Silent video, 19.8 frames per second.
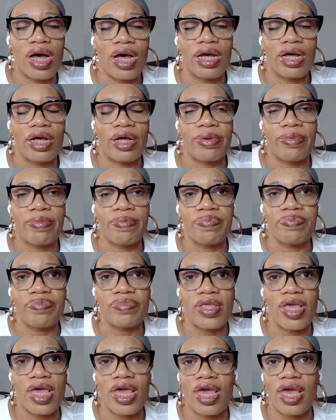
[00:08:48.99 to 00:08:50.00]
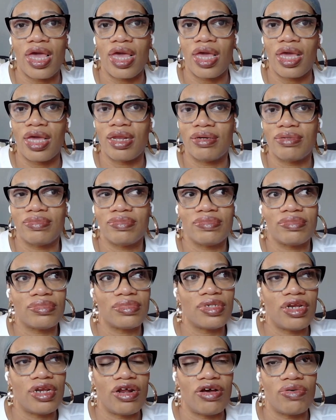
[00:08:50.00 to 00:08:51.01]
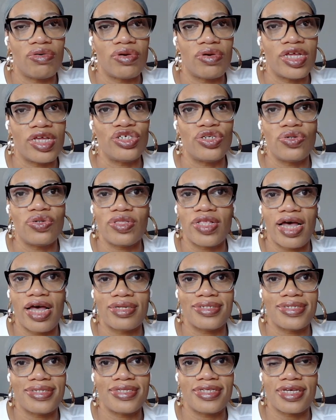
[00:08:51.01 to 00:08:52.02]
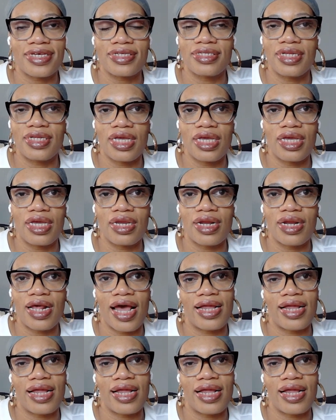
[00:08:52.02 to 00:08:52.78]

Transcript: Um, and you know, in 2016,